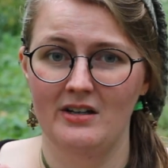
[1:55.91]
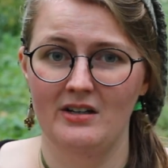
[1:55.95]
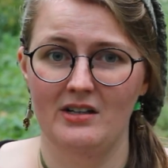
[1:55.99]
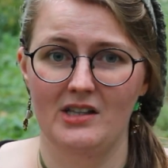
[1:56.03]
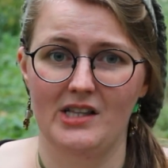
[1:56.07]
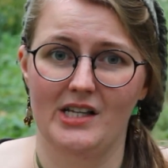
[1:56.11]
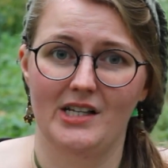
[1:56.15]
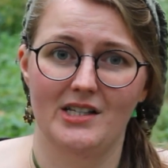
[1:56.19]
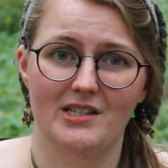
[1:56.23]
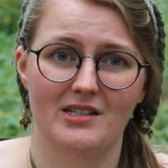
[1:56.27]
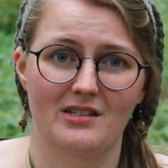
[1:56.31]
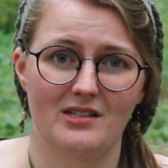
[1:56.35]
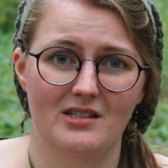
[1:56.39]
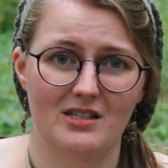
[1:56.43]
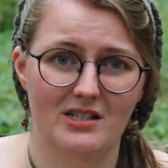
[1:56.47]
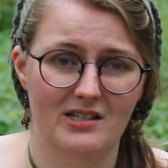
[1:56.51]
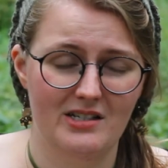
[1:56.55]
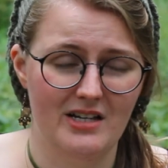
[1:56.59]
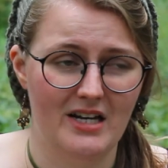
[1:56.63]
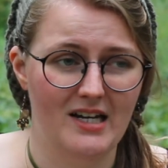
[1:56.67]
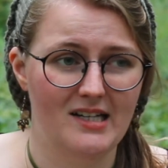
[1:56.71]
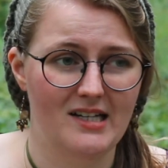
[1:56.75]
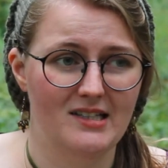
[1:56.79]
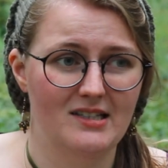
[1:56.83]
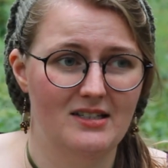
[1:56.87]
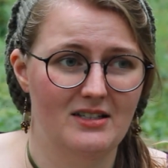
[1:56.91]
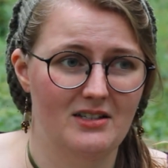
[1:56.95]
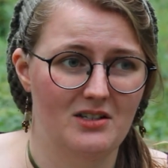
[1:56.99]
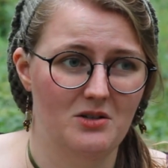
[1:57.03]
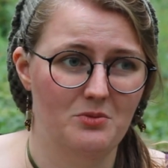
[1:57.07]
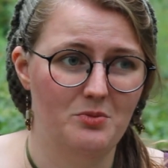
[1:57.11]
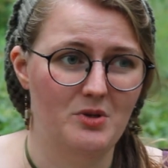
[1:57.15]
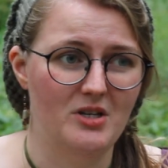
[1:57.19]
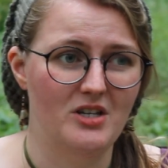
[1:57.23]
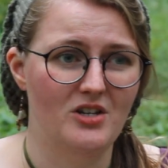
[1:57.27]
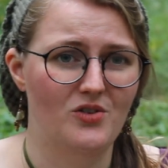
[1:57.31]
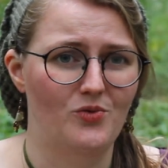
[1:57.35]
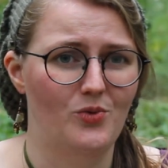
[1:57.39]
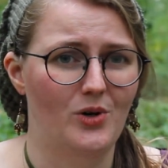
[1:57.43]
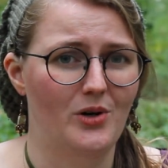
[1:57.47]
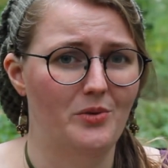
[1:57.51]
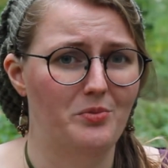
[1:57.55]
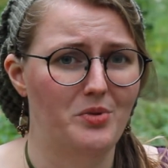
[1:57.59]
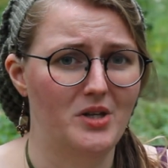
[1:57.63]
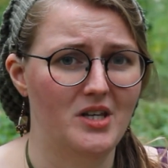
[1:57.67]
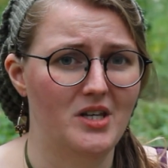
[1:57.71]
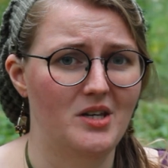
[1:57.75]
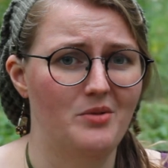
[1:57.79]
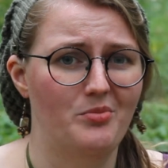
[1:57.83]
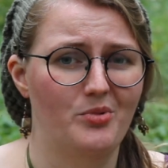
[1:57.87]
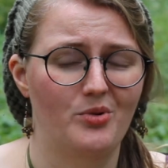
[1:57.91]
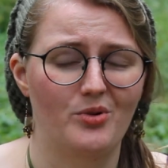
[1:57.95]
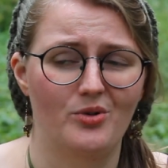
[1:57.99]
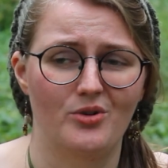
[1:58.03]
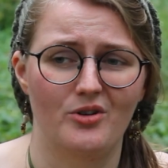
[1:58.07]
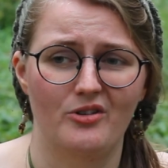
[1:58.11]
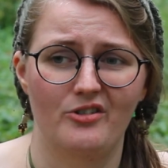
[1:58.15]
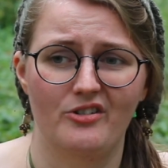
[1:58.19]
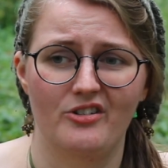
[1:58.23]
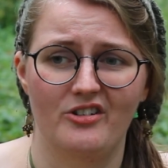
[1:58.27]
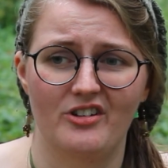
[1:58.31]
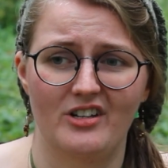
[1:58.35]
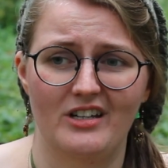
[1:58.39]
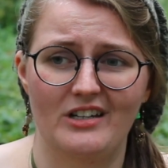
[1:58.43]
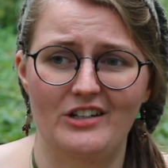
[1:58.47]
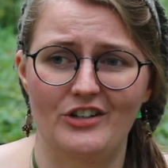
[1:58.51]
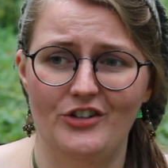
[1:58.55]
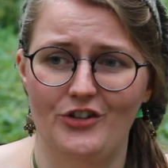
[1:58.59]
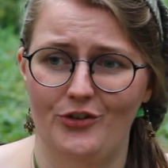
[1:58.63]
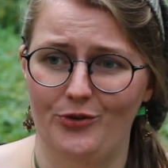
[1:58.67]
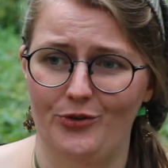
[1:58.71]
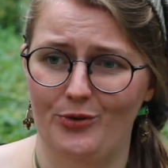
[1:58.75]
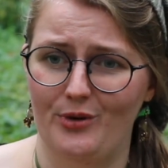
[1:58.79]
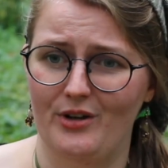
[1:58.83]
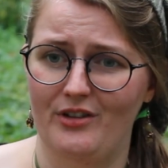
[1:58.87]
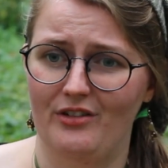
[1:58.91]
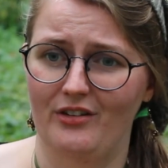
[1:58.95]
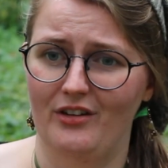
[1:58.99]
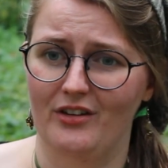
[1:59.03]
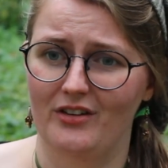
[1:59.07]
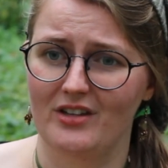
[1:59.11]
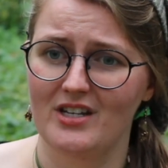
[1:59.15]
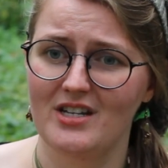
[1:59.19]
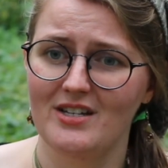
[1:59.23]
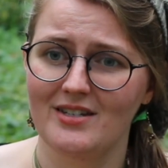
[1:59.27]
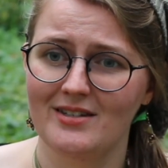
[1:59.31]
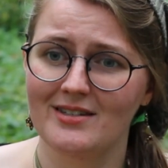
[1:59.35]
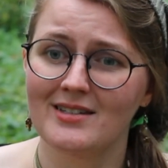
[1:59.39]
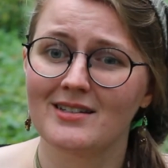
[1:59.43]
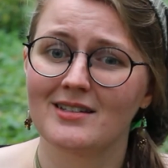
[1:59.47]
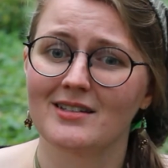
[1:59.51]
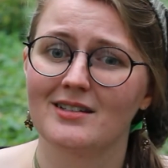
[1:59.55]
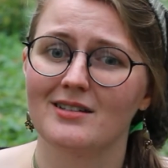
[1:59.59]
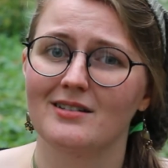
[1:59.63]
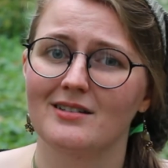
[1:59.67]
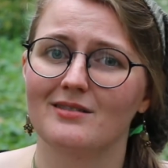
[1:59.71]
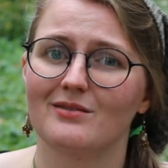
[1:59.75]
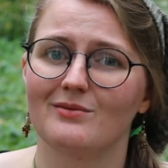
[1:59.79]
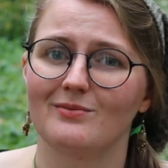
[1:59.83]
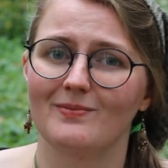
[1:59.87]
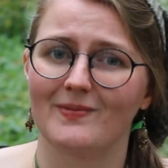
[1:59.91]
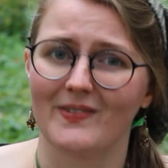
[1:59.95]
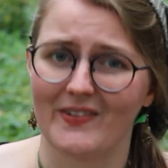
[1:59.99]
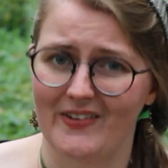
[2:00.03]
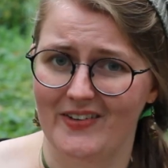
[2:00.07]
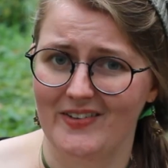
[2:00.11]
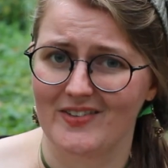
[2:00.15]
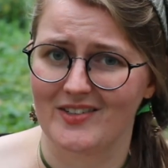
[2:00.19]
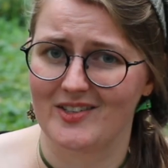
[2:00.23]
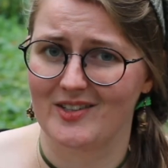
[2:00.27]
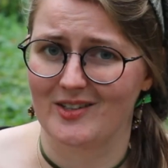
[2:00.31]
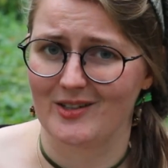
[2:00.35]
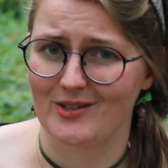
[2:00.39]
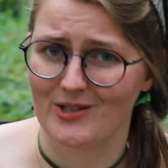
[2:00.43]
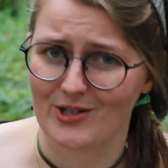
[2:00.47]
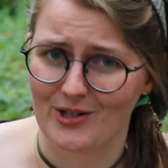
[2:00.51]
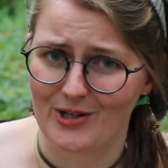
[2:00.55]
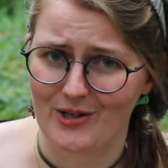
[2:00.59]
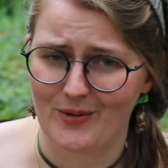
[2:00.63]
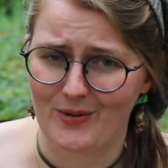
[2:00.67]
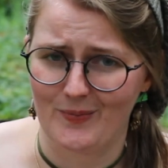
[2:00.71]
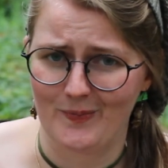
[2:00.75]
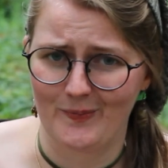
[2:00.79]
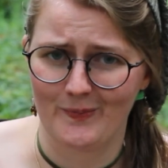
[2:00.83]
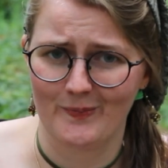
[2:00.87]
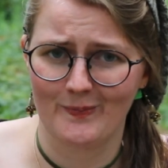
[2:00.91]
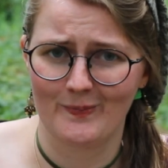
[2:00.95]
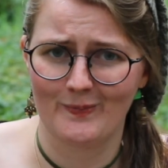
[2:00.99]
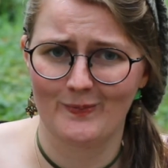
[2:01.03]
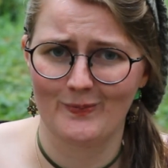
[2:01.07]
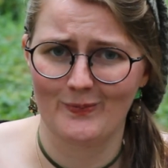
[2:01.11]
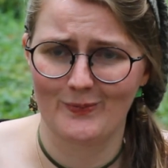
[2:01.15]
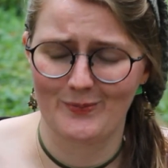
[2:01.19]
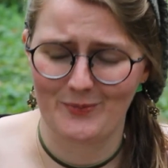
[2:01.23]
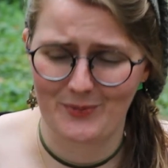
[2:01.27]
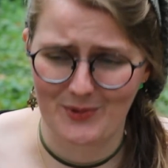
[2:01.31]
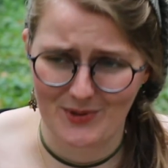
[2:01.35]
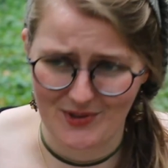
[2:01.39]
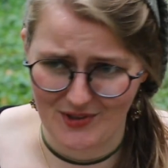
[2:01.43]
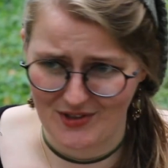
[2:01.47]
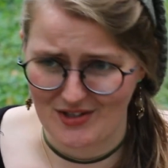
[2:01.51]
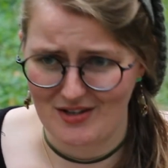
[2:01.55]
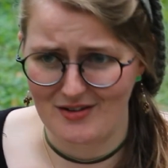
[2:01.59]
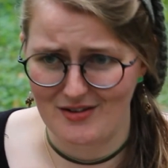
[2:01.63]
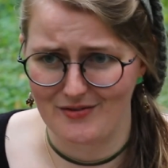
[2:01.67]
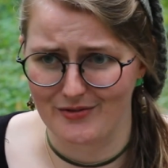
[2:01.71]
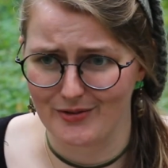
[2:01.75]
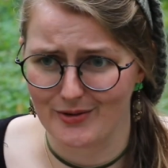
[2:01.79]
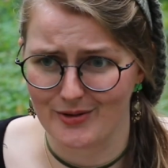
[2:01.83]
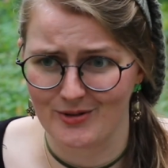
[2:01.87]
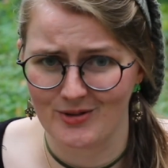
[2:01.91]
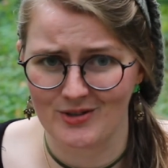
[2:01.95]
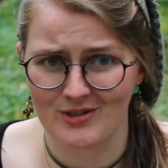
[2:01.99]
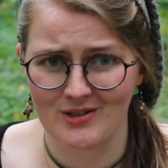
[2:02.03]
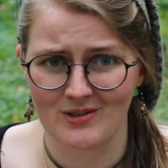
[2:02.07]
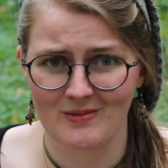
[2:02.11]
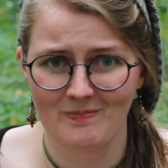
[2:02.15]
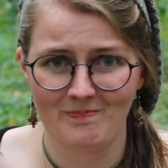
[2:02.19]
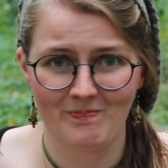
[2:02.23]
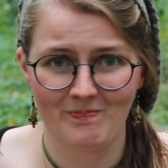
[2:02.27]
That tends to be what people enjoy the least, hence the term Sleevils.